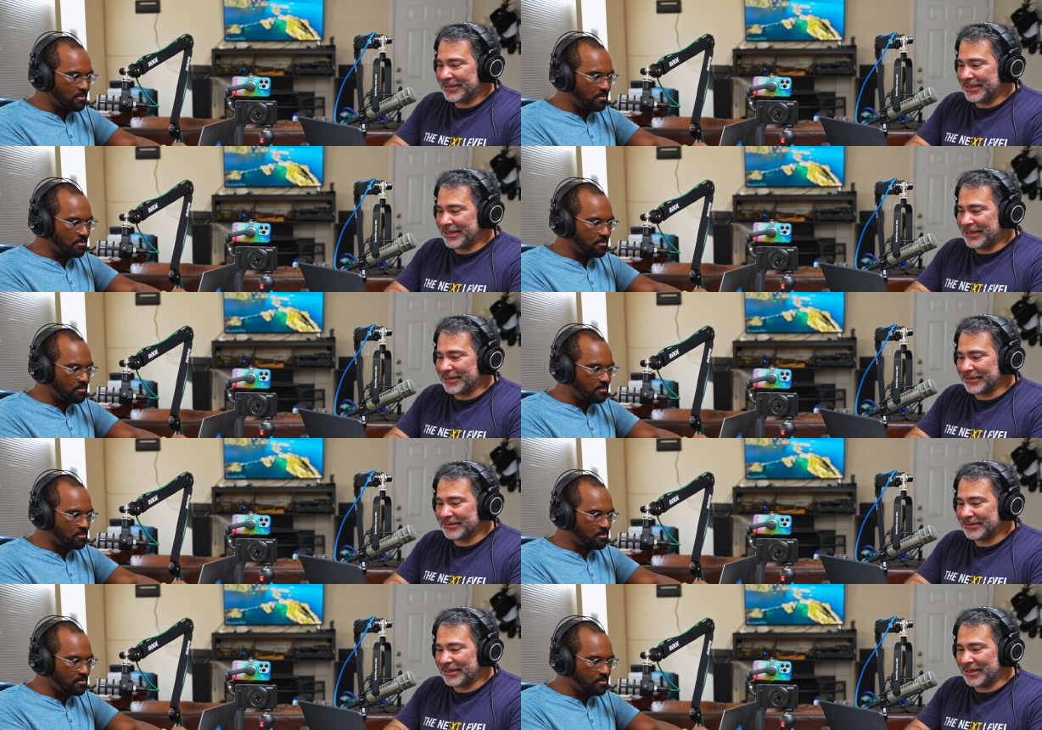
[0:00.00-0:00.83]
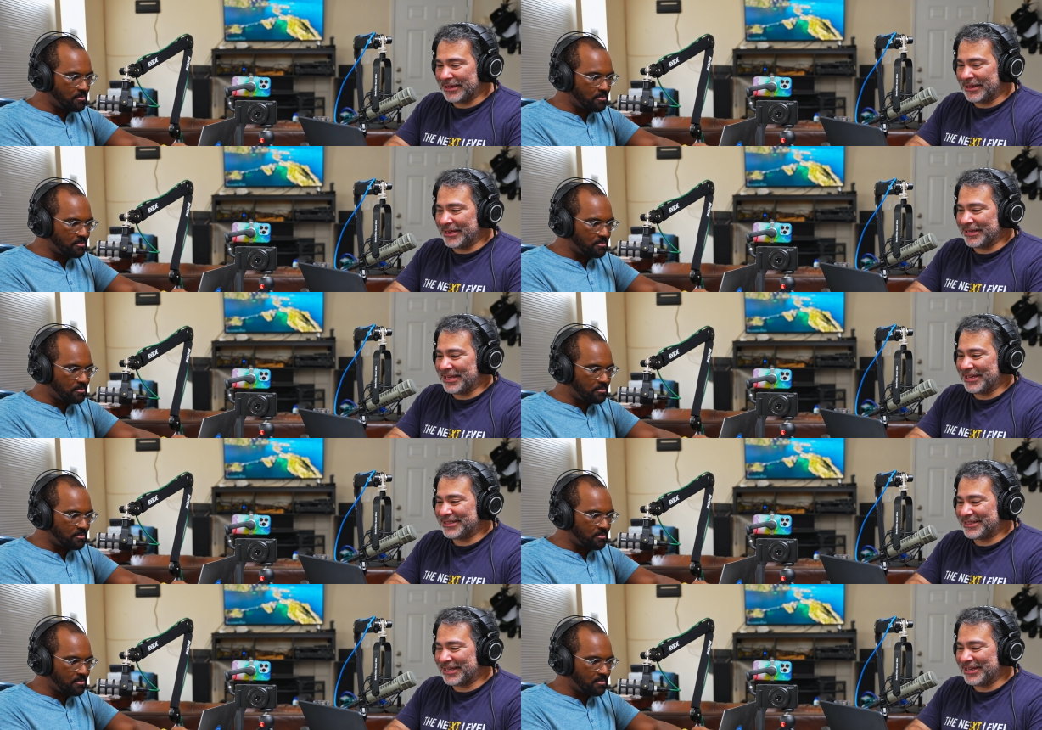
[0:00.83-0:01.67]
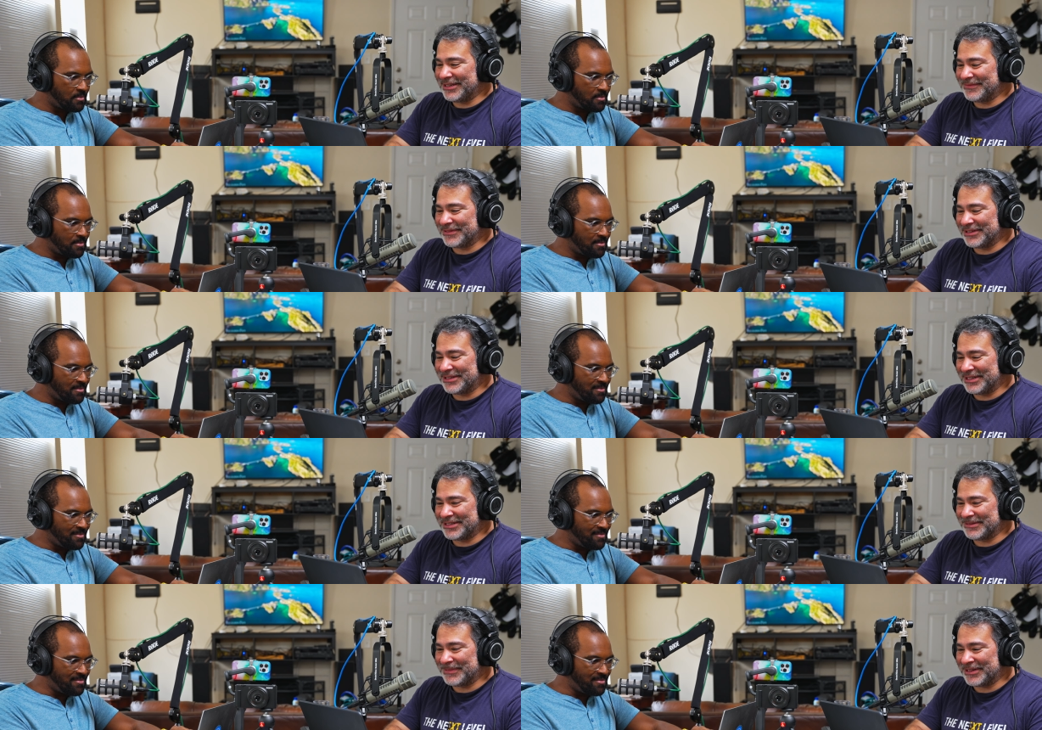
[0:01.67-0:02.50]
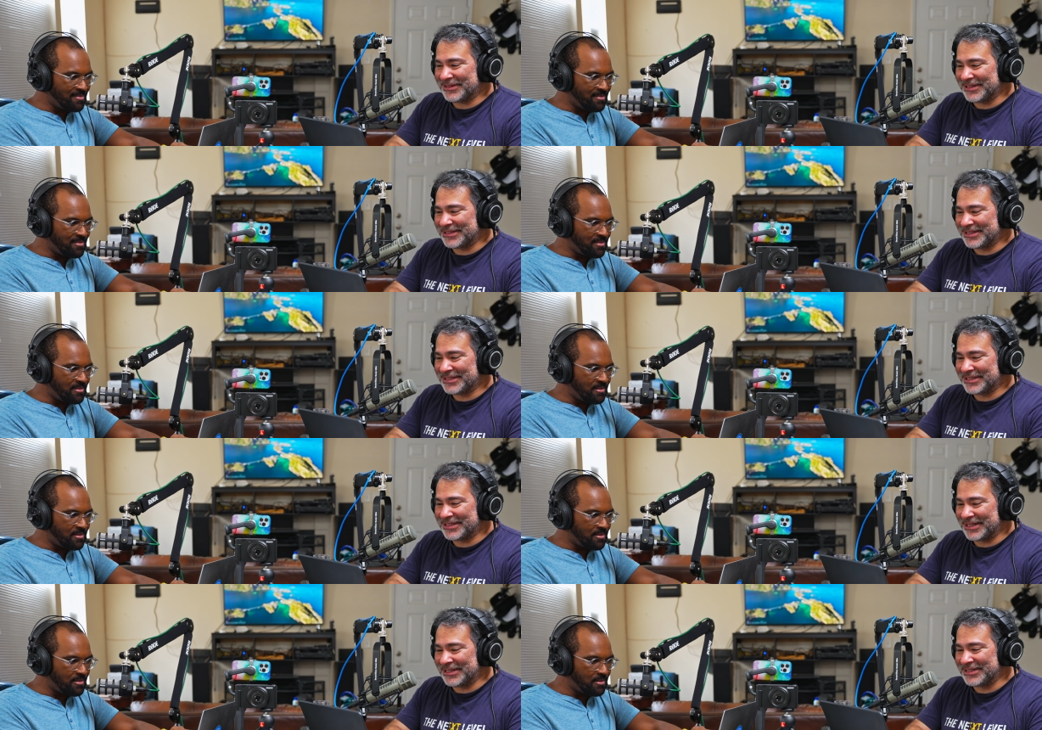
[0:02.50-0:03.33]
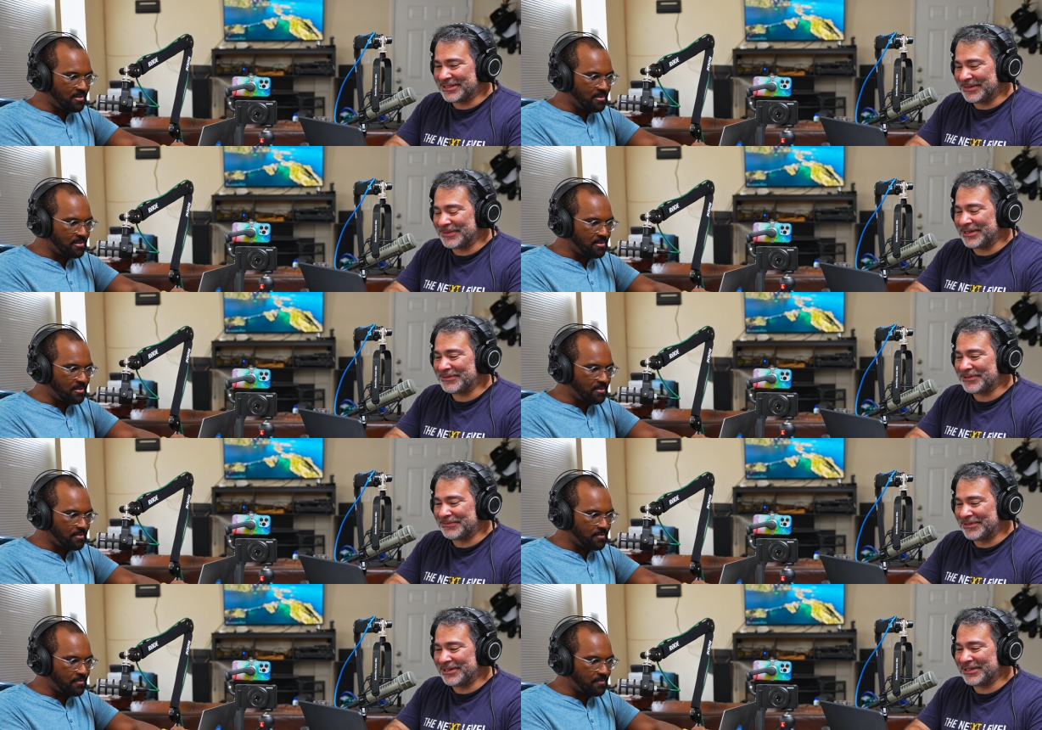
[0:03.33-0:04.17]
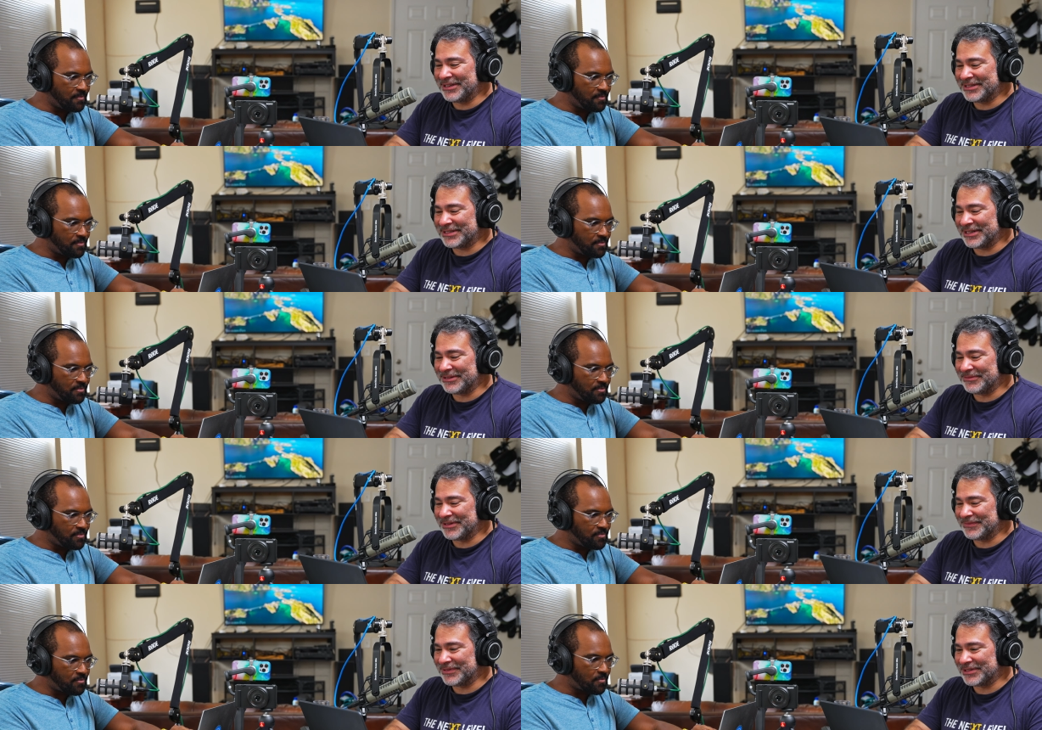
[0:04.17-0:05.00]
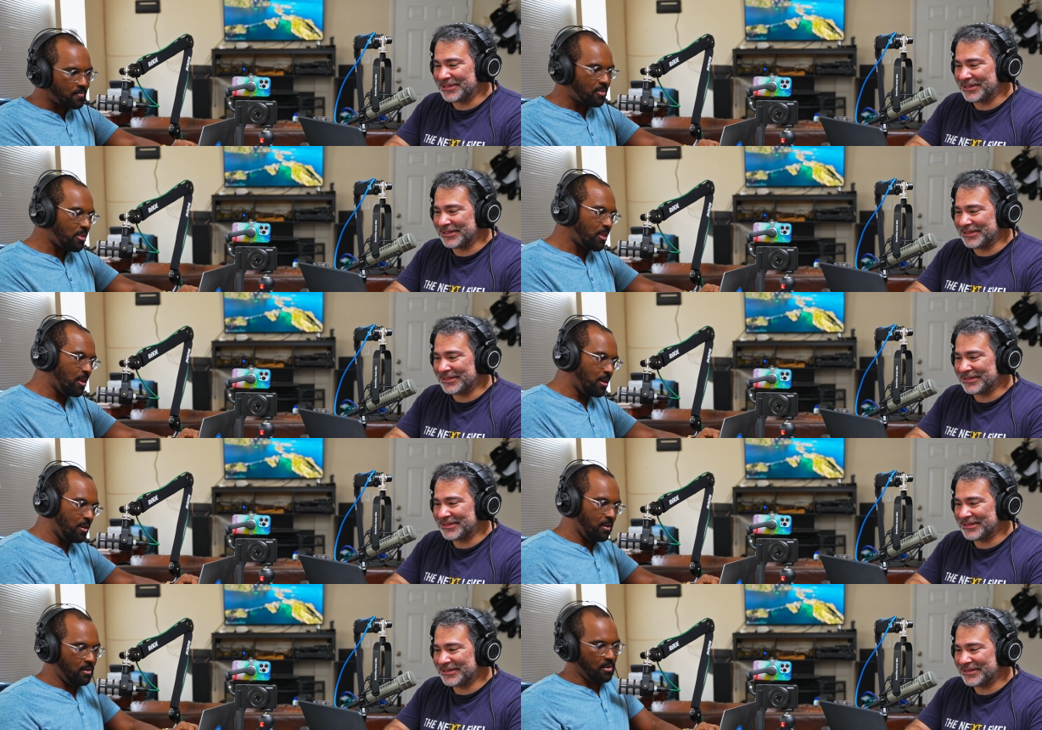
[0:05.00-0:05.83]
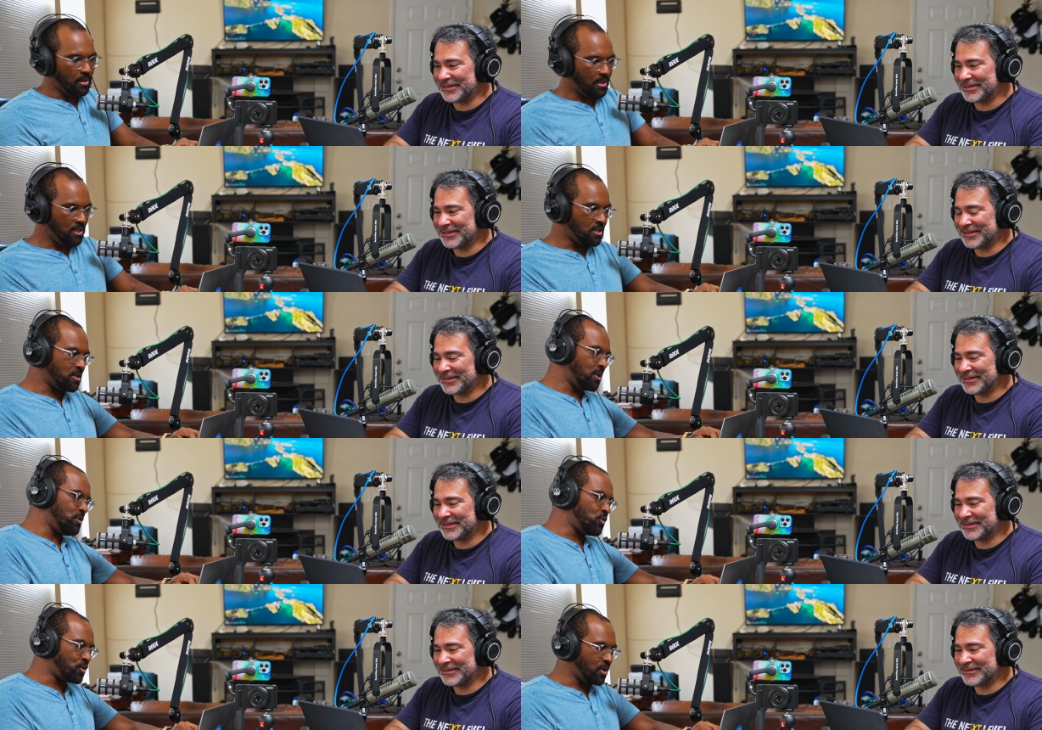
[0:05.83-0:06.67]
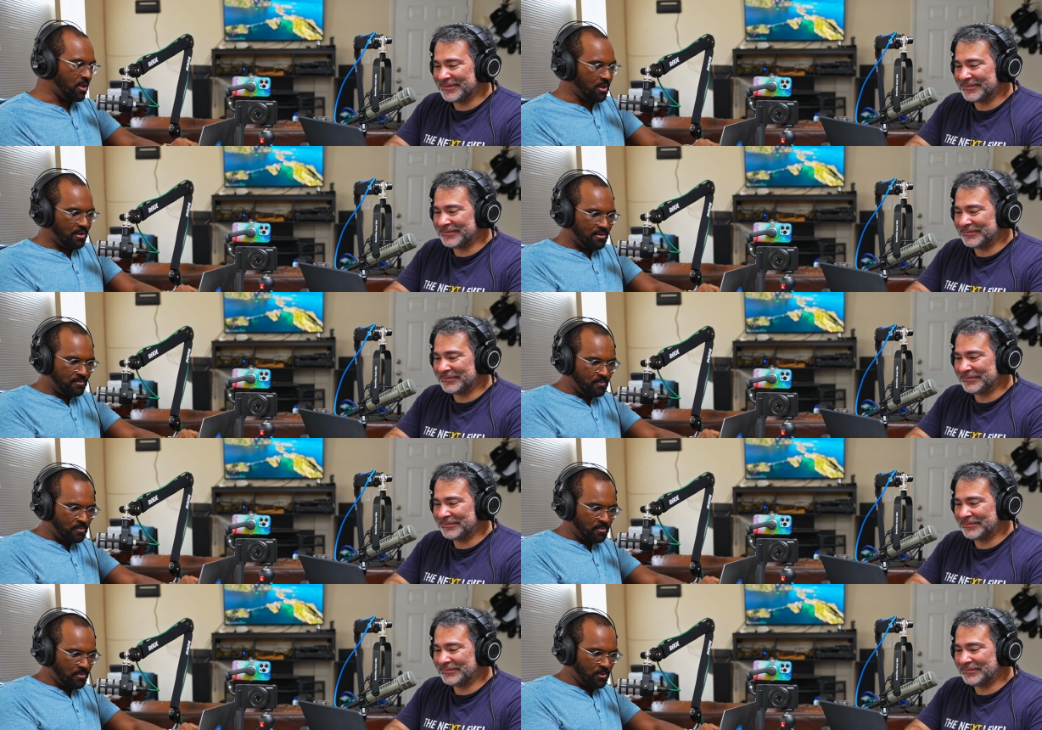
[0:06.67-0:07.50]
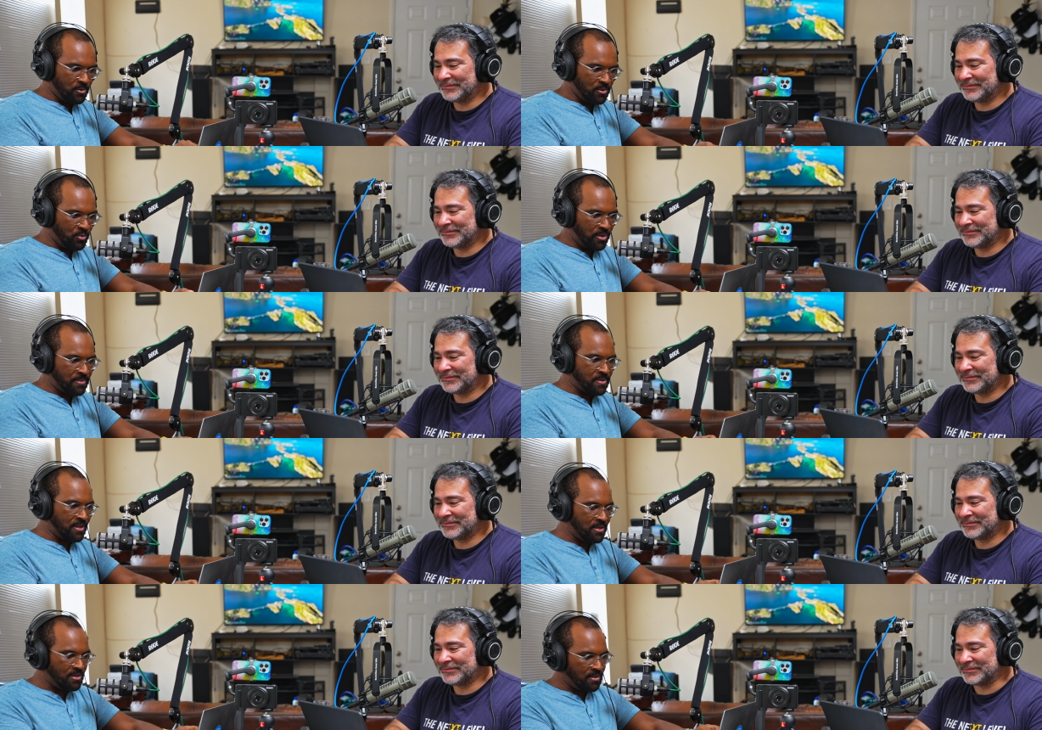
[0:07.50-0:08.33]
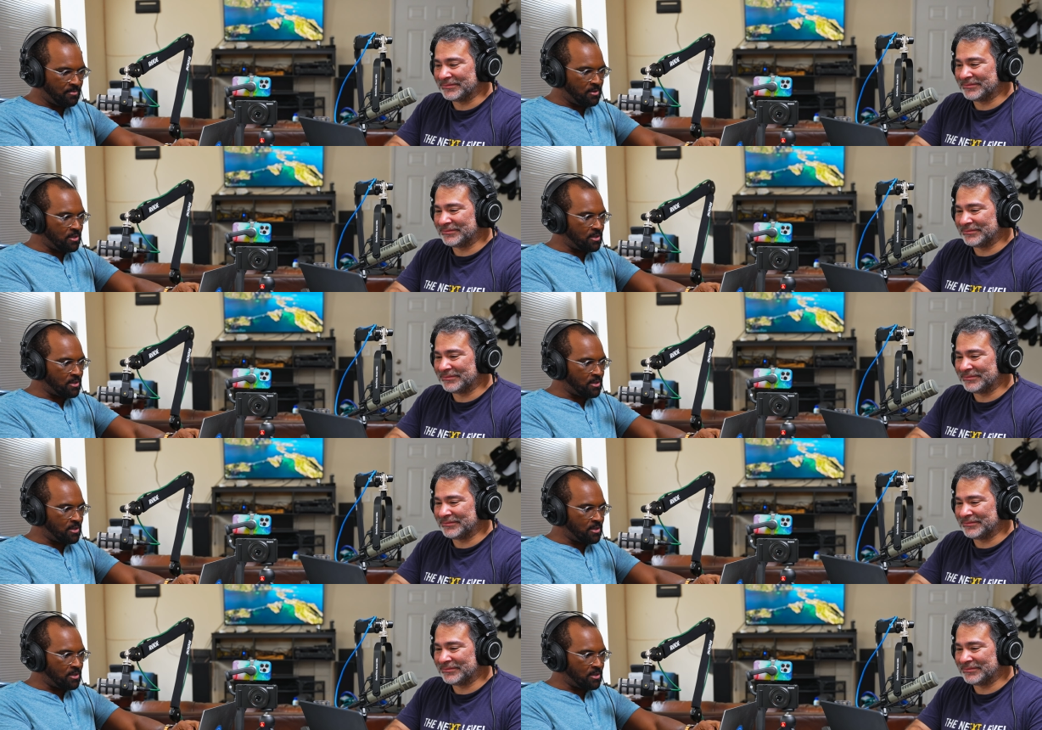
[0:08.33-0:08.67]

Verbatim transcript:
Speaker 1: yeah, I, I, can't say enough good things about this. This is this is something I was really excited when I first saw this.
Speaker 2: Oh, this is interesting. I on the website and I'm mm -hmm.